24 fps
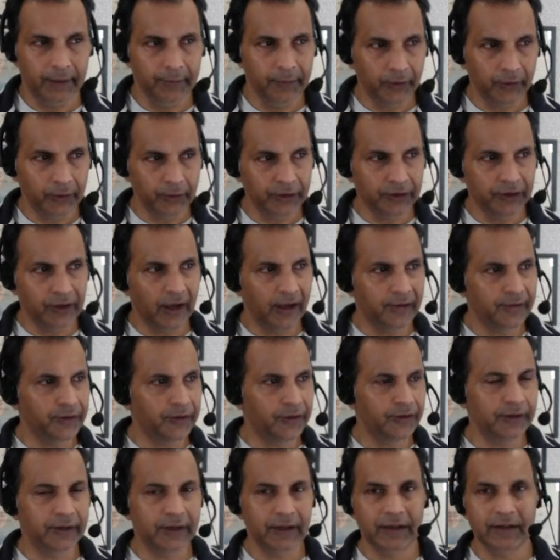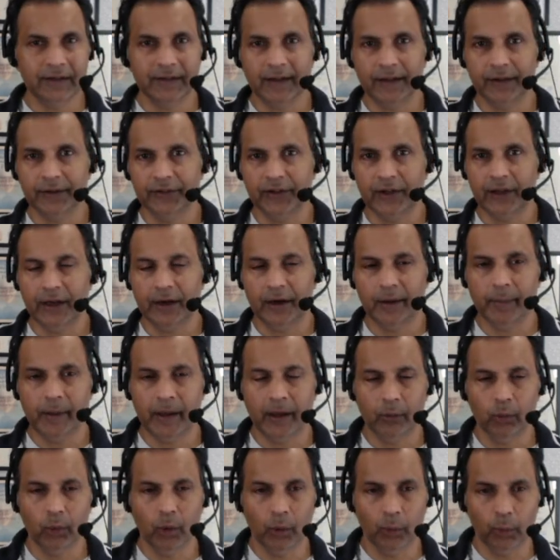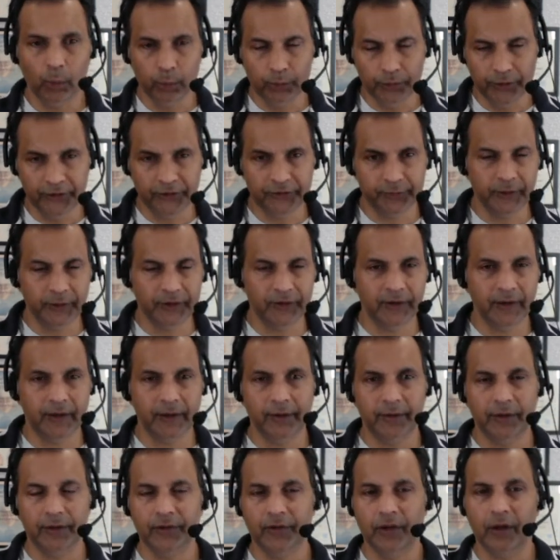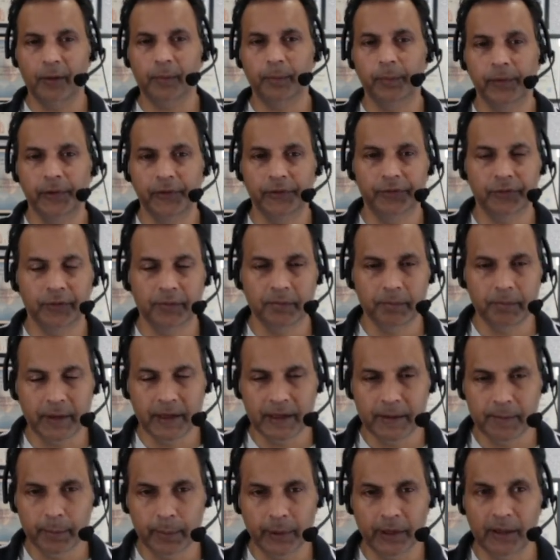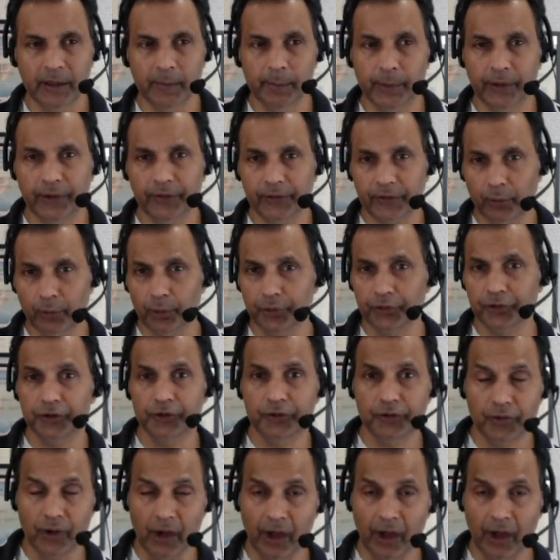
I'm not going to dive into the details here about what this particular example is from BP because I want to do